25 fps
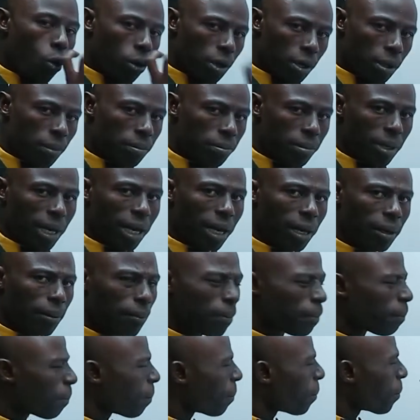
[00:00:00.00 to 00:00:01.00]
number
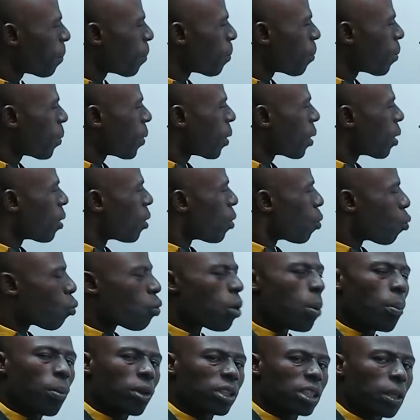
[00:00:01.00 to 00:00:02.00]

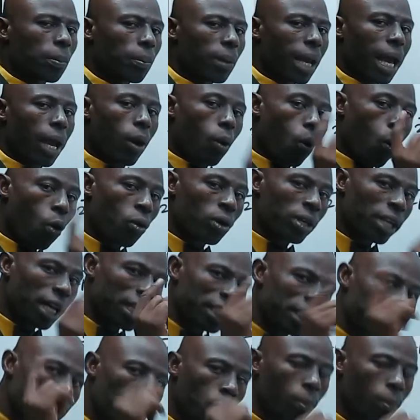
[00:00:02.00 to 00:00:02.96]
will multiply only the